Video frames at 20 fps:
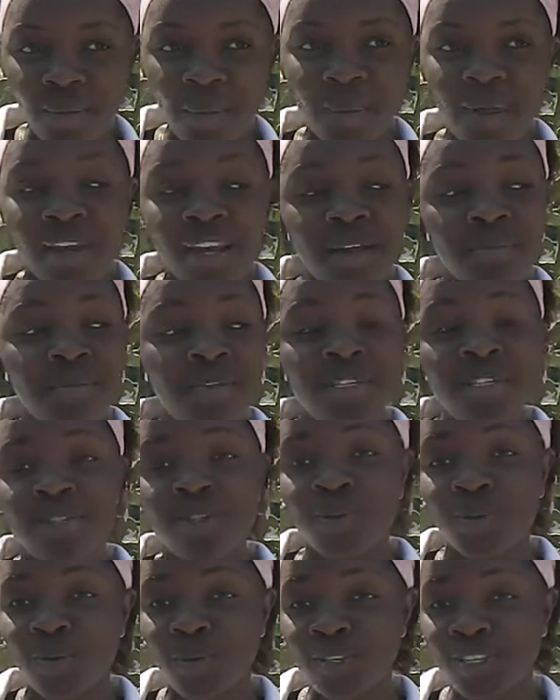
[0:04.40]
My name is
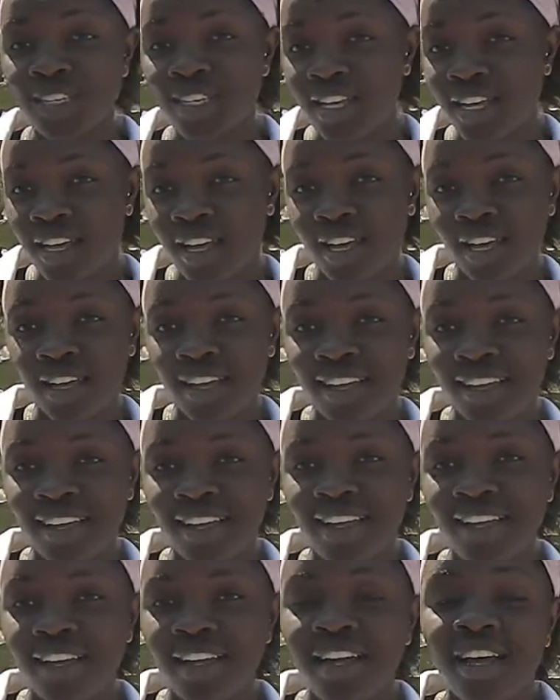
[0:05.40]
Thokozile.
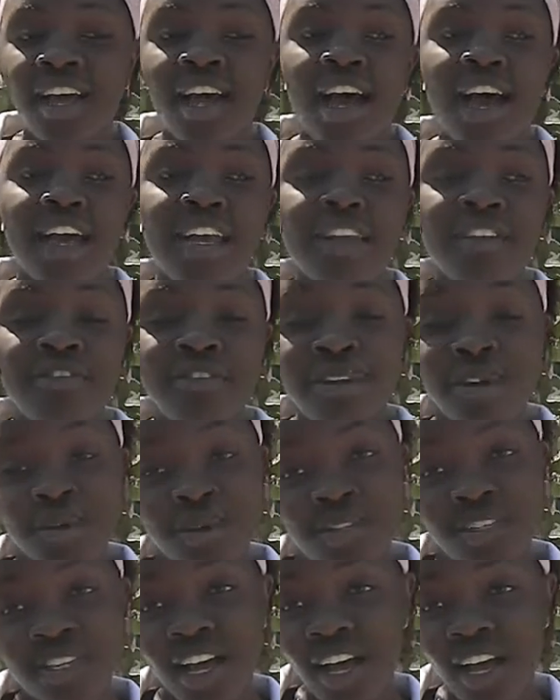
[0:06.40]
I live in
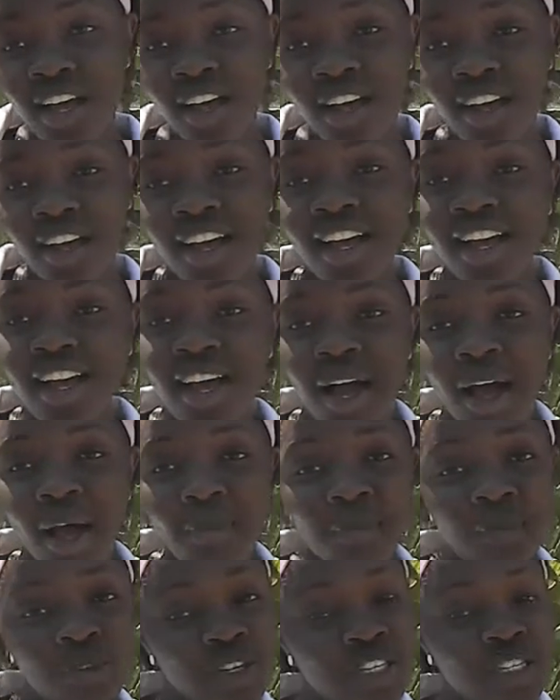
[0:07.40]
Lusaka.
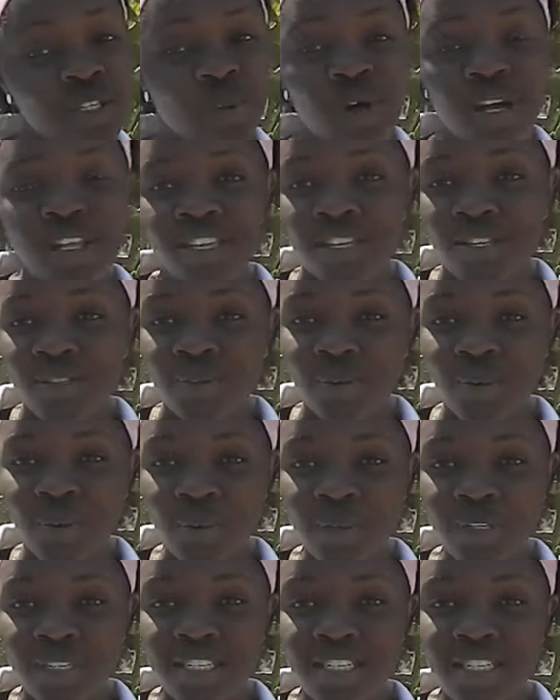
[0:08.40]
I'm 21 years
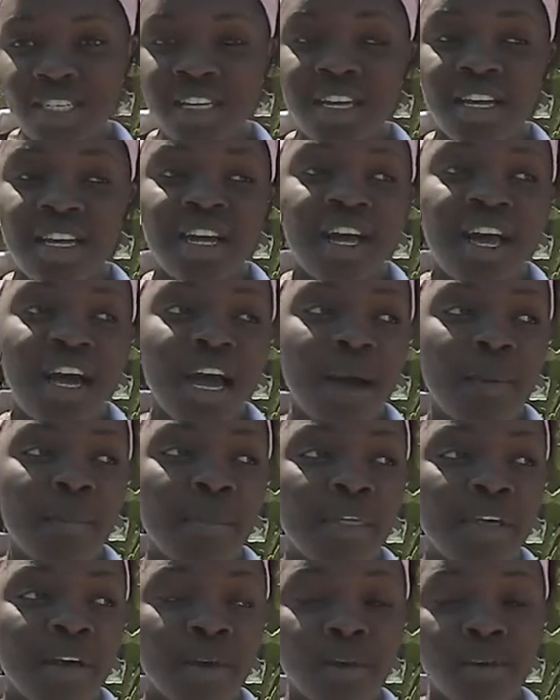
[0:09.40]
old. I'm
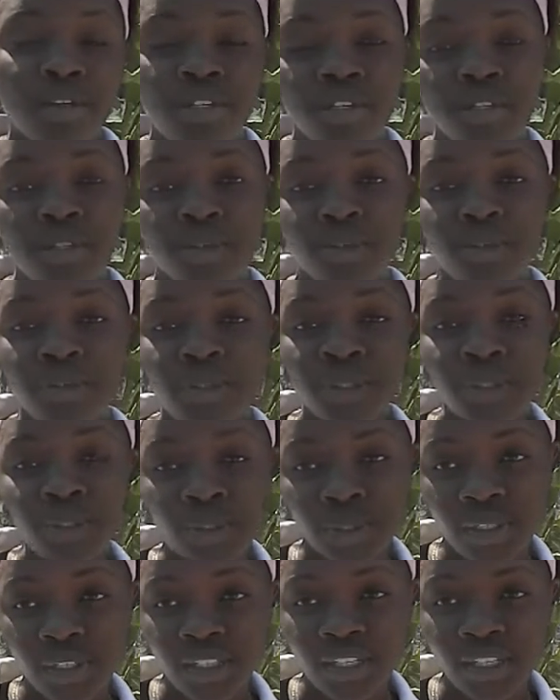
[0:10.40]
the oldest of
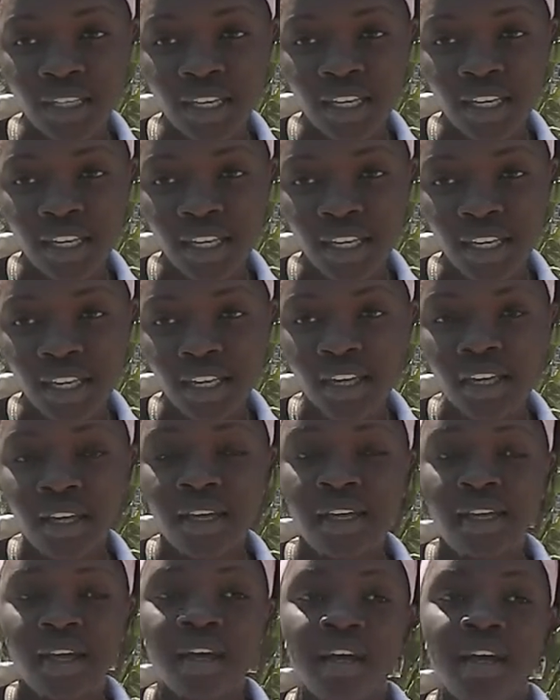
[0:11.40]
three.
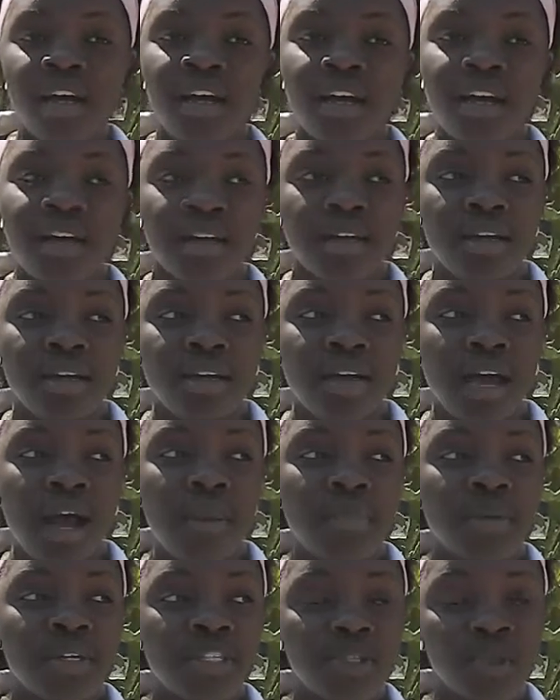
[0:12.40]

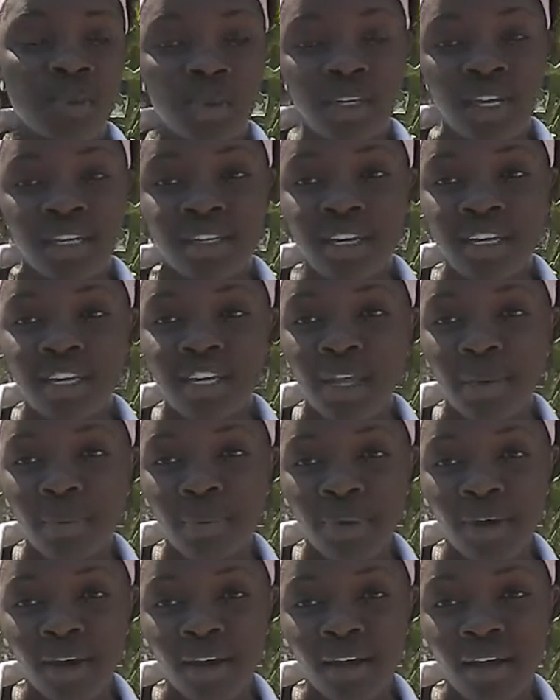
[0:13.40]
I'm a student at
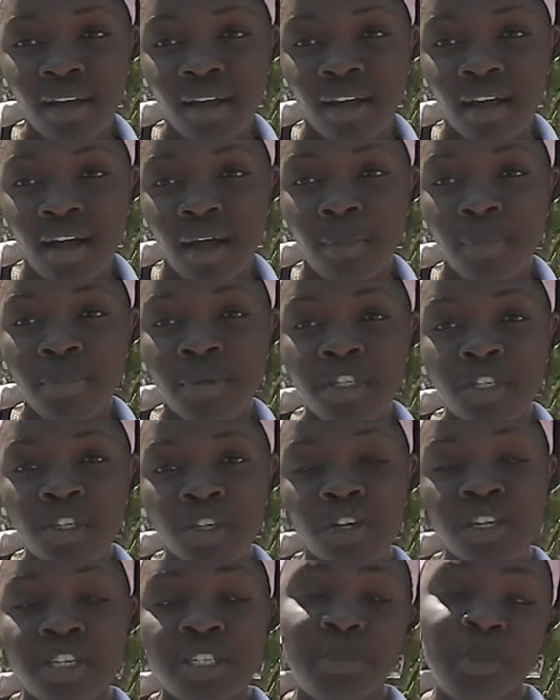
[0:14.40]
NIPA. I'm pursuing
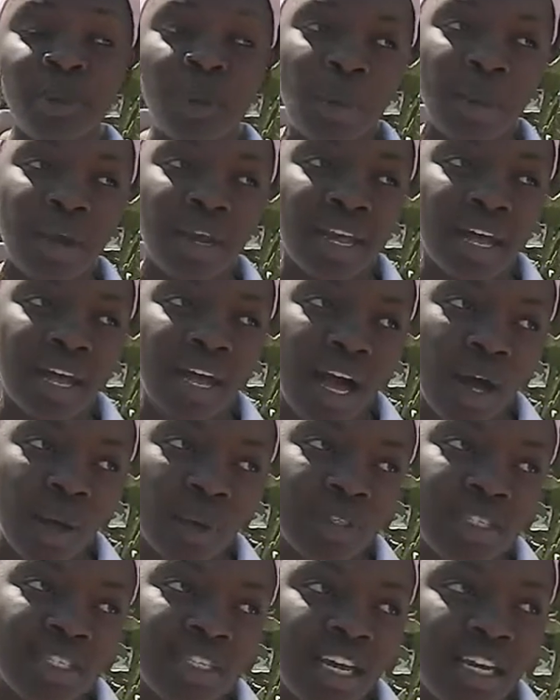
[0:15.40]
a diploma in
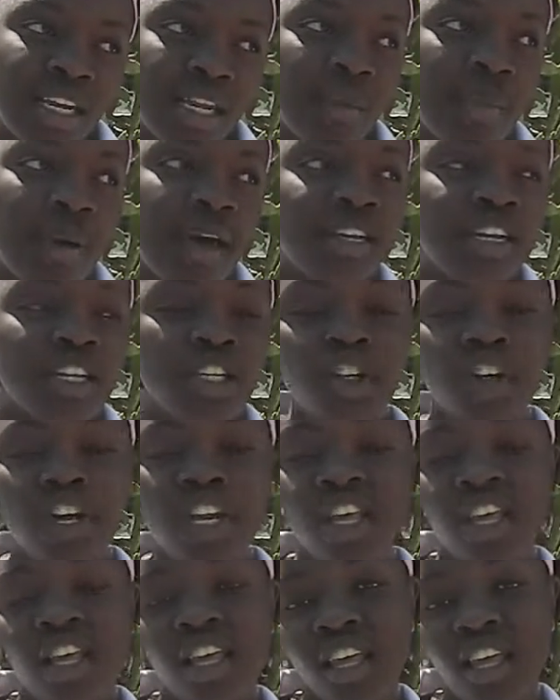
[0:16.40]
accounts and I'm under
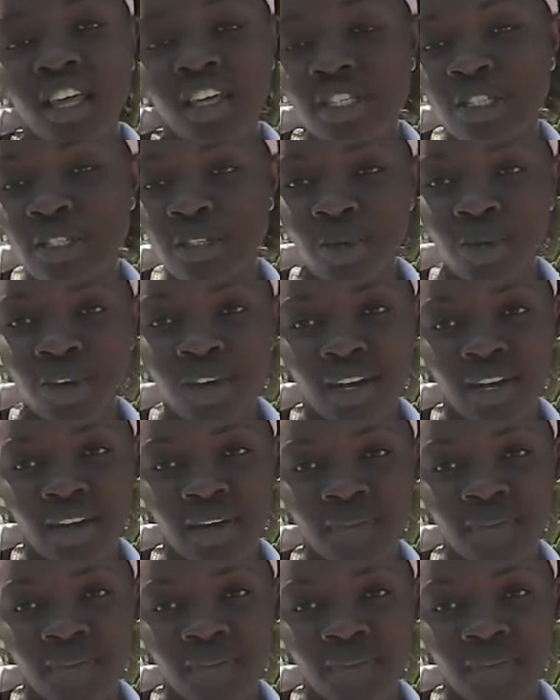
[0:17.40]
training here at Zona.